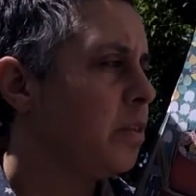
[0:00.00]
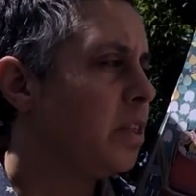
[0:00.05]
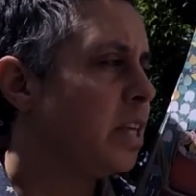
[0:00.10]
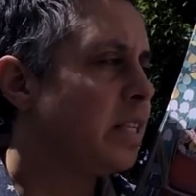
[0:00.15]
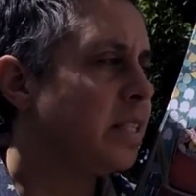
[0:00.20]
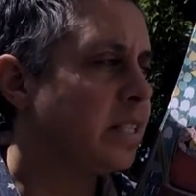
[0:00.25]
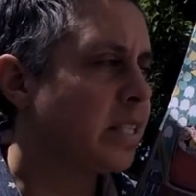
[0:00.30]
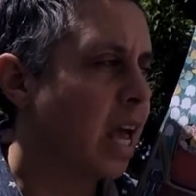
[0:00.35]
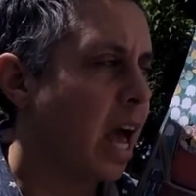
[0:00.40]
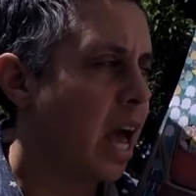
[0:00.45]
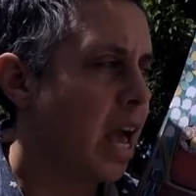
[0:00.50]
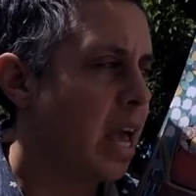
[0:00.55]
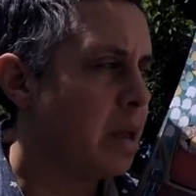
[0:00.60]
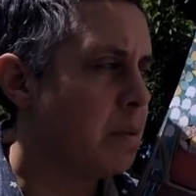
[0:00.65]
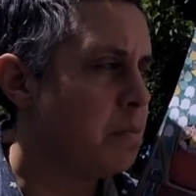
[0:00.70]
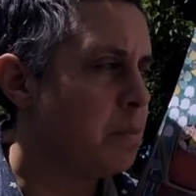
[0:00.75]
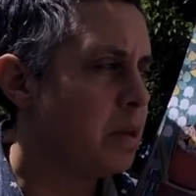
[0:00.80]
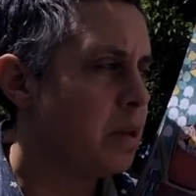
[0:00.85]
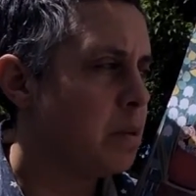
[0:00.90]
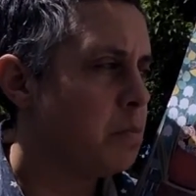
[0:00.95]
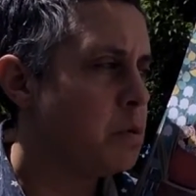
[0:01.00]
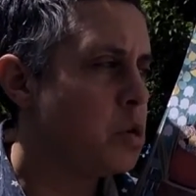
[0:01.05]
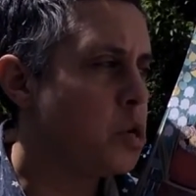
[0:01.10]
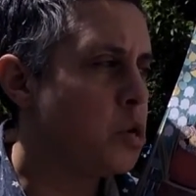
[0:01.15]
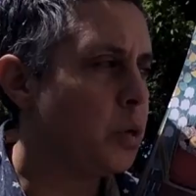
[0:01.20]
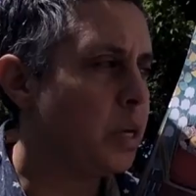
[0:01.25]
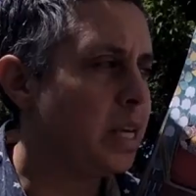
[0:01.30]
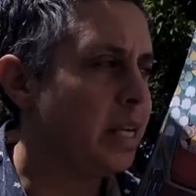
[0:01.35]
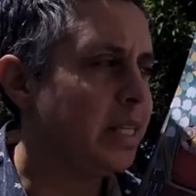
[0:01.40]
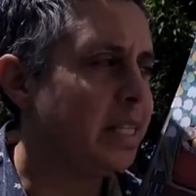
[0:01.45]
This time,
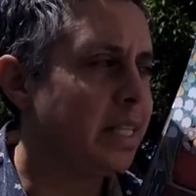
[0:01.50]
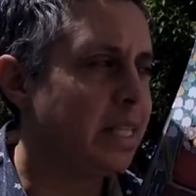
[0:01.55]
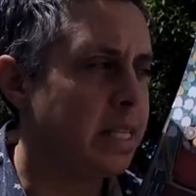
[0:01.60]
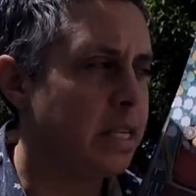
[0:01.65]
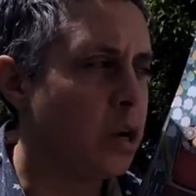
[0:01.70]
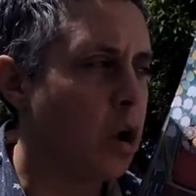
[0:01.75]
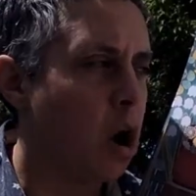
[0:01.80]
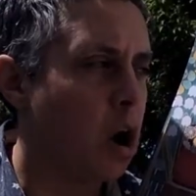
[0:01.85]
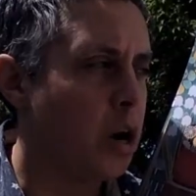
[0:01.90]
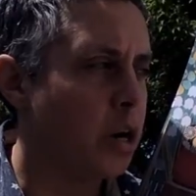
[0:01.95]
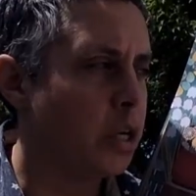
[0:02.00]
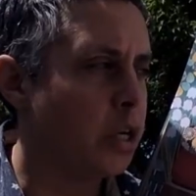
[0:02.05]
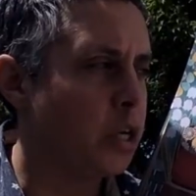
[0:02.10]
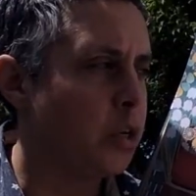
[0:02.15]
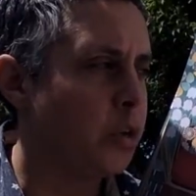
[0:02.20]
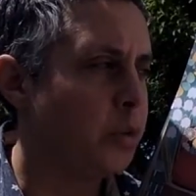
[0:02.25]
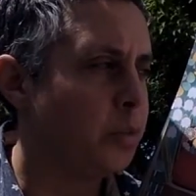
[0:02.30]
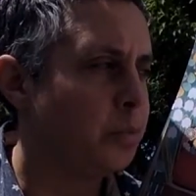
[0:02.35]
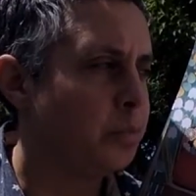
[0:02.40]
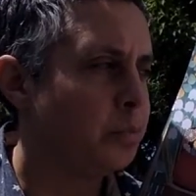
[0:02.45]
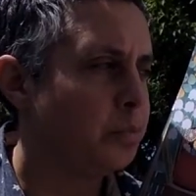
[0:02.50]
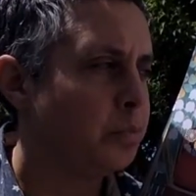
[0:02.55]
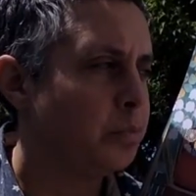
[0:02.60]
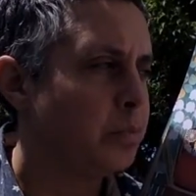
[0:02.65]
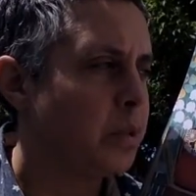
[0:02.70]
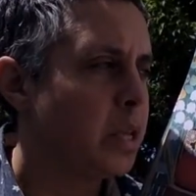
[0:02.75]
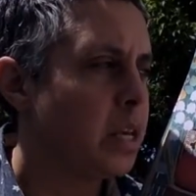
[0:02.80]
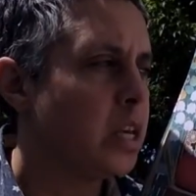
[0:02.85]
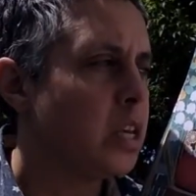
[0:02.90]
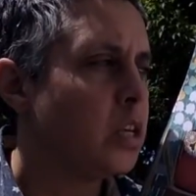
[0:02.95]
Miyuki didn't argue.
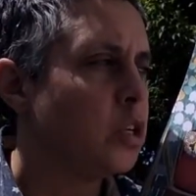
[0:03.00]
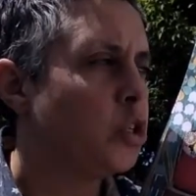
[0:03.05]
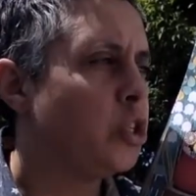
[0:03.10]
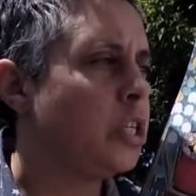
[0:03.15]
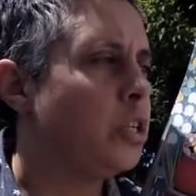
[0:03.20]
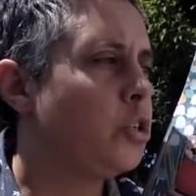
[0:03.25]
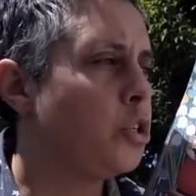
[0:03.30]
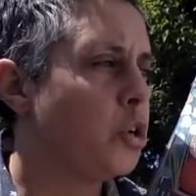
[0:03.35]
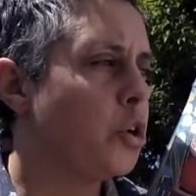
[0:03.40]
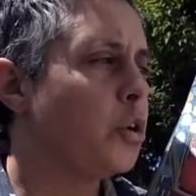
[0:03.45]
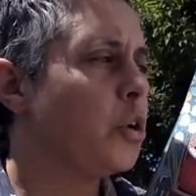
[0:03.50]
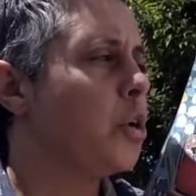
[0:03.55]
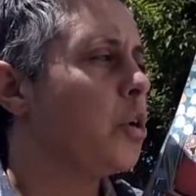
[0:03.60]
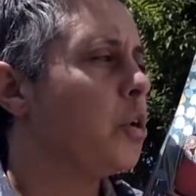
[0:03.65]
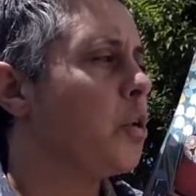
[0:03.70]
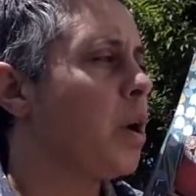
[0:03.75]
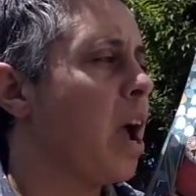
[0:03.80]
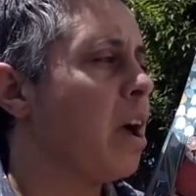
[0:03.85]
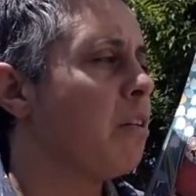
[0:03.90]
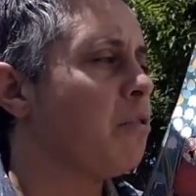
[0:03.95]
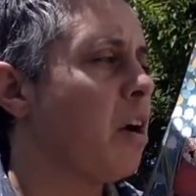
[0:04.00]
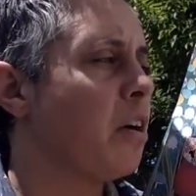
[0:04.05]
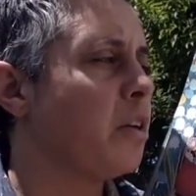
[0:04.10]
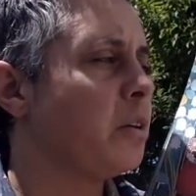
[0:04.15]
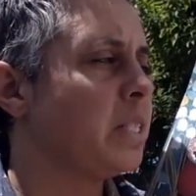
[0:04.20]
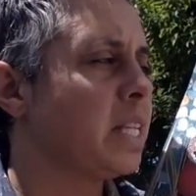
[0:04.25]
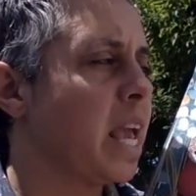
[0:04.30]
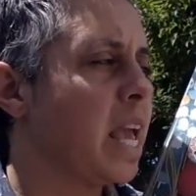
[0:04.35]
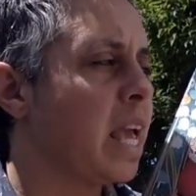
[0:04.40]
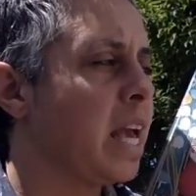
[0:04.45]
She took
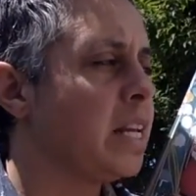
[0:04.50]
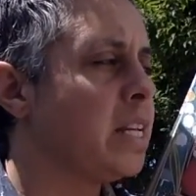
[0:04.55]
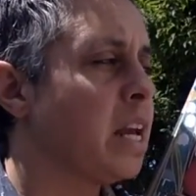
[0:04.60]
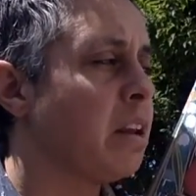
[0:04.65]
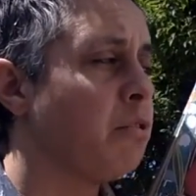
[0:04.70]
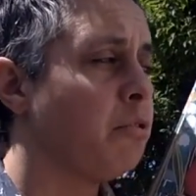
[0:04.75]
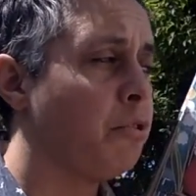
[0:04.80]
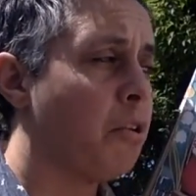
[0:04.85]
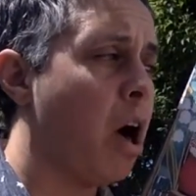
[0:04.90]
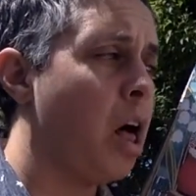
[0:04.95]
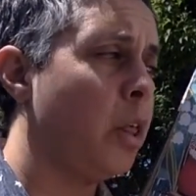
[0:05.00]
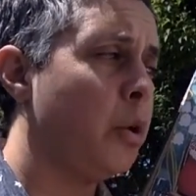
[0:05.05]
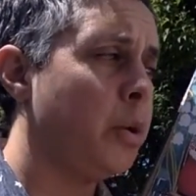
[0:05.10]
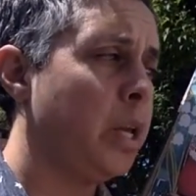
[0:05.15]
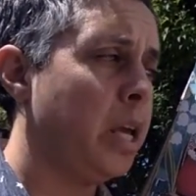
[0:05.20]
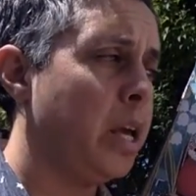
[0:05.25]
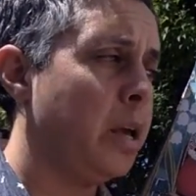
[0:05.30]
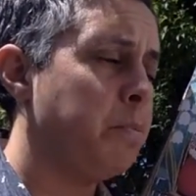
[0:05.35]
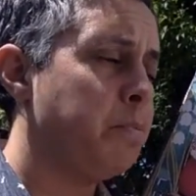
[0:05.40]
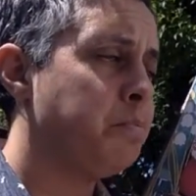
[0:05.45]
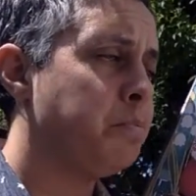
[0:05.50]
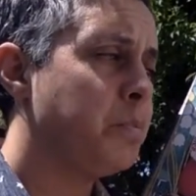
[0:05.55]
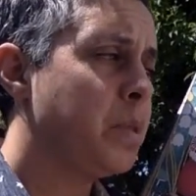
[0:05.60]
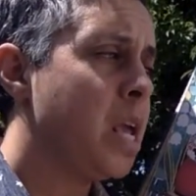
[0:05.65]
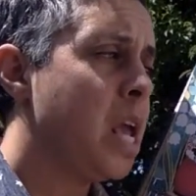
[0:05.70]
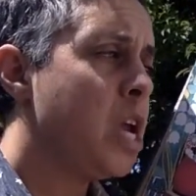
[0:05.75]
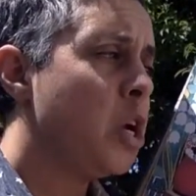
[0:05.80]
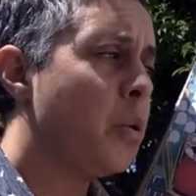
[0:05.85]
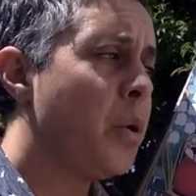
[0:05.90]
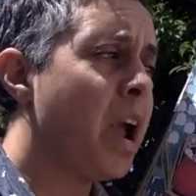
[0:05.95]
Grandfather's hand and followed him.
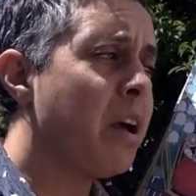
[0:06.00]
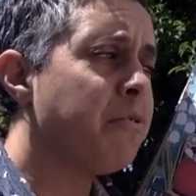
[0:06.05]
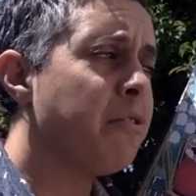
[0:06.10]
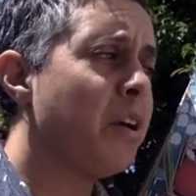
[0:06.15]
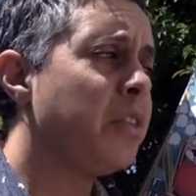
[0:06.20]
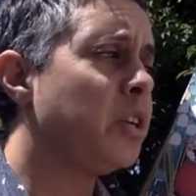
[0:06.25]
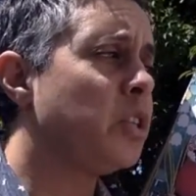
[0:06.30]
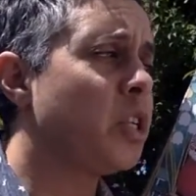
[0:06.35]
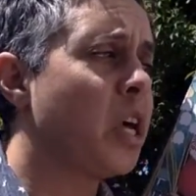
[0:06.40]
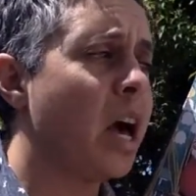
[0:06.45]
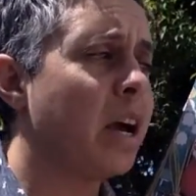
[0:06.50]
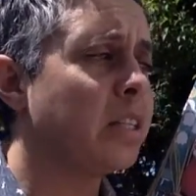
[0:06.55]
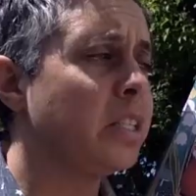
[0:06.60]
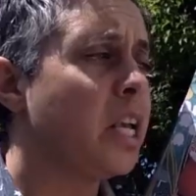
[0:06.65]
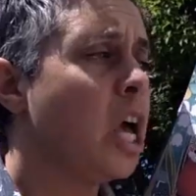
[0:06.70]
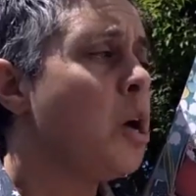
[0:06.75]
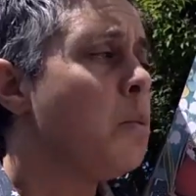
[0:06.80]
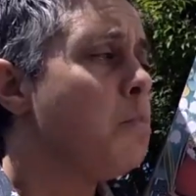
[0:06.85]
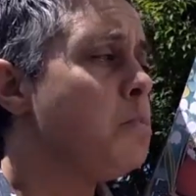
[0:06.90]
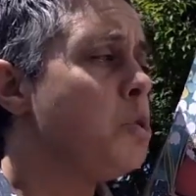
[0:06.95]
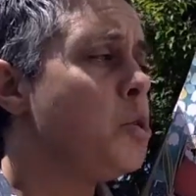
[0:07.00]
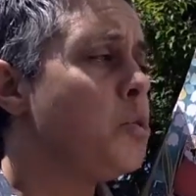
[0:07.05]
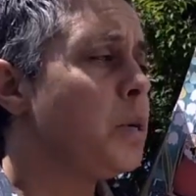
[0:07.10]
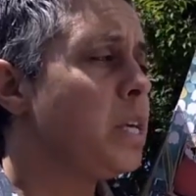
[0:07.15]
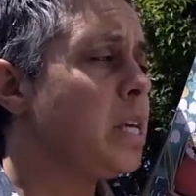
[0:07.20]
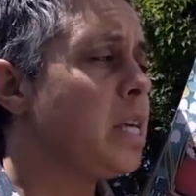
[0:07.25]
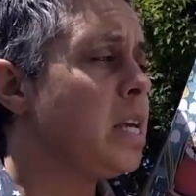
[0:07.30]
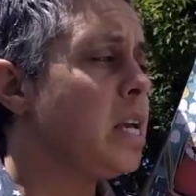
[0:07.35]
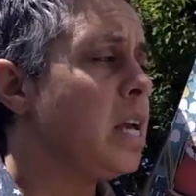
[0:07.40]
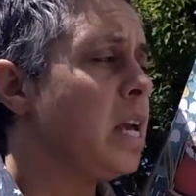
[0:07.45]
Grandfather tucked
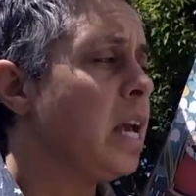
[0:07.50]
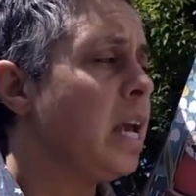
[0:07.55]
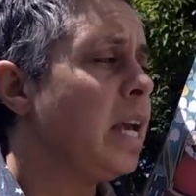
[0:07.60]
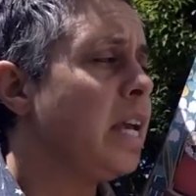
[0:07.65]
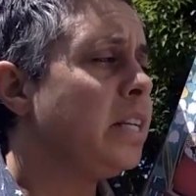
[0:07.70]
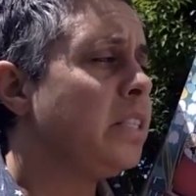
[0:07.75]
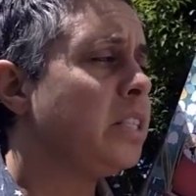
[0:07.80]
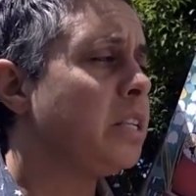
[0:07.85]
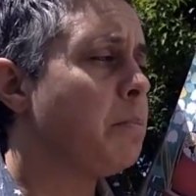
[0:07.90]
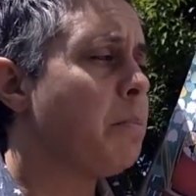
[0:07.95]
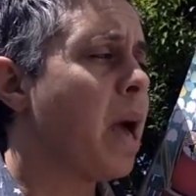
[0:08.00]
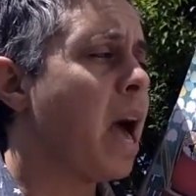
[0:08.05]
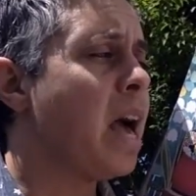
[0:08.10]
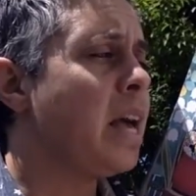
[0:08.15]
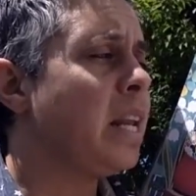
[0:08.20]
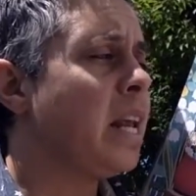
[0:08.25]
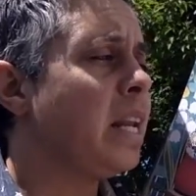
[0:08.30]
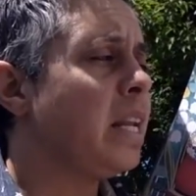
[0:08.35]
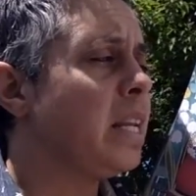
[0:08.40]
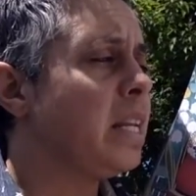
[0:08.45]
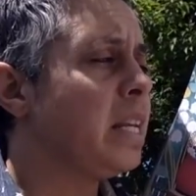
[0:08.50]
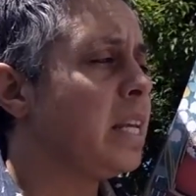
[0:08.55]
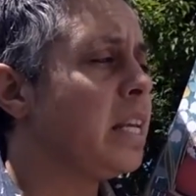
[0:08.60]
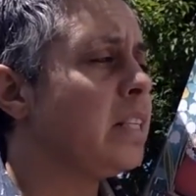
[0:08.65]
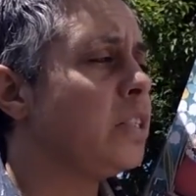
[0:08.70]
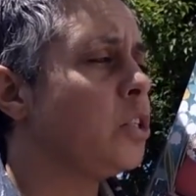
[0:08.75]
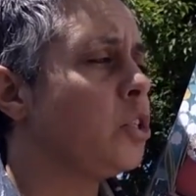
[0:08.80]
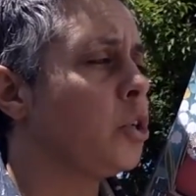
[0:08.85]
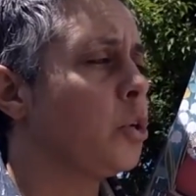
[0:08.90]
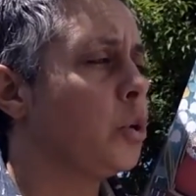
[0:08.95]
Miyuki into bed and
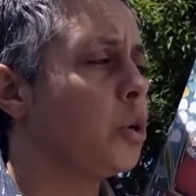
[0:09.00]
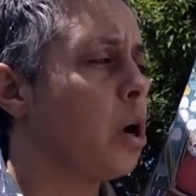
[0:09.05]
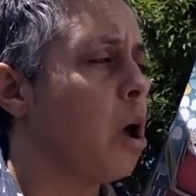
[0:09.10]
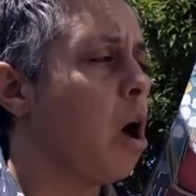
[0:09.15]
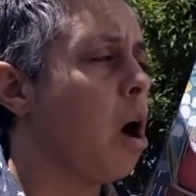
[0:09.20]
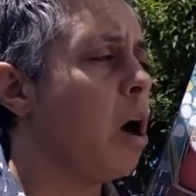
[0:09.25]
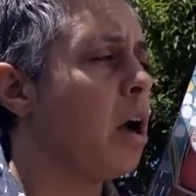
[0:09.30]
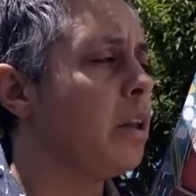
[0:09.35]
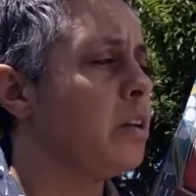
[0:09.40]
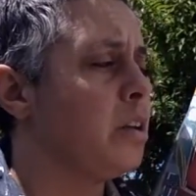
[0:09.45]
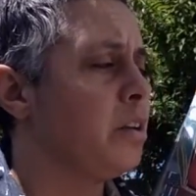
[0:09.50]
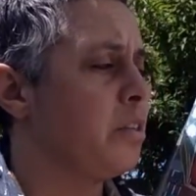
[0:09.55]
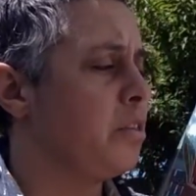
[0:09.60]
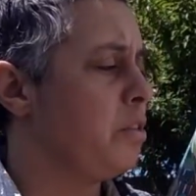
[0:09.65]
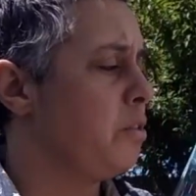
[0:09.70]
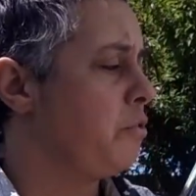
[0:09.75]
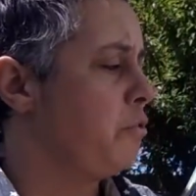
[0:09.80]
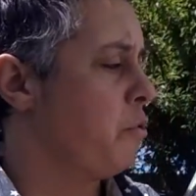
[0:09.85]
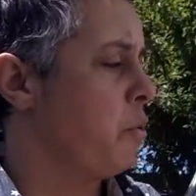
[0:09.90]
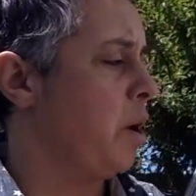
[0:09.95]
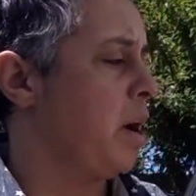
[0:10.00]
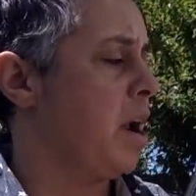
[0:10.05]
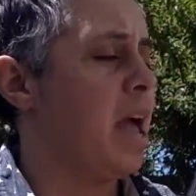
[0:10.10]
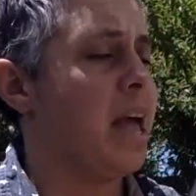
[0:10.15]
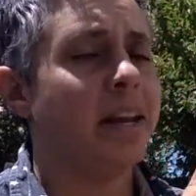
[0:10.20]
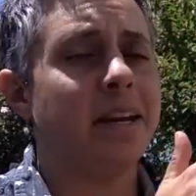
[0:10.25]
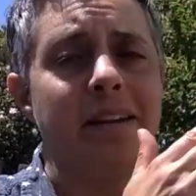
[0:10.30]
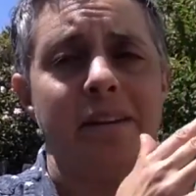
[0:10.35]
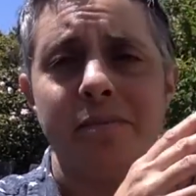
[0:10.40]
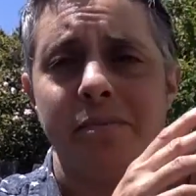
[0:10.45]
kissed her on the
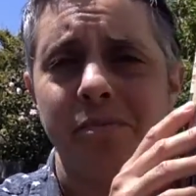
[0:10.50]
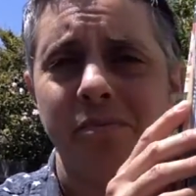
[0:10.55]
forehead.